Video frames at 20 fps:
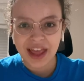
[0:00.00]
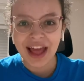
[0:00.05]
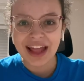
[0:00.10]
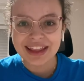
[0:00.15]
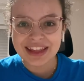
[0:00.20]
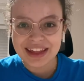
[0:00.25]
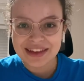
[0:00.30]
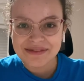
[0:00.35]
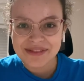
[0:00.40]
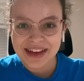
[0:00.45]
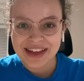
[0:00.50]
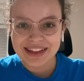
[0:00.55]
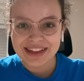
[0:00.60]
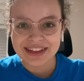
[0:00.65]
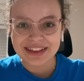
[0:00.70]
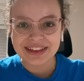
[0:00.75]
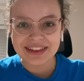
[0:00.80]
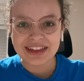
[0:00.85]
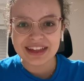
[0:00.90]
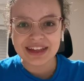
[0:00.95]
and the
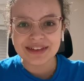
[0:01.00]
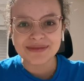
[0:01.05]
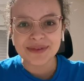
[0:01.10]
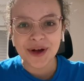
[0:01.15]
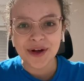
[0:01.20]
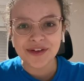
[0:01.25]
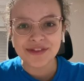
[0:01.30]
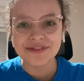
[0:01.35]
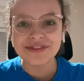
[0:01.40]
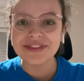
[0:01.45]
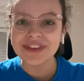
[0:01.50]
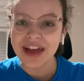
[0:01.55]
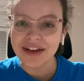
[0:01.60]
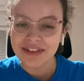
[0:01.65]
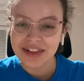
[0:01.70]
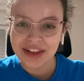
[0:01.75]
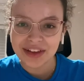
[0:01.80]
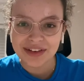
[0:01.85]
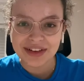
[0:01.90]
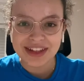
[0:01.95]
amazing team of
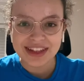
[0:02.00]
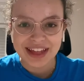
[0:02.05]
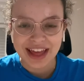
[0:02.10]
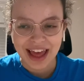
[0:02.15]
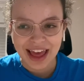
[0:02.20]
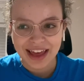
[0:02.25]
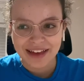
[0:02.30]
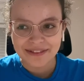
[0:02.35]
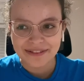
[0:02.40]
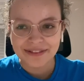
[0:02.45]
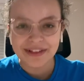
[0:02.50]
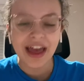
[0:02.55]
WSF,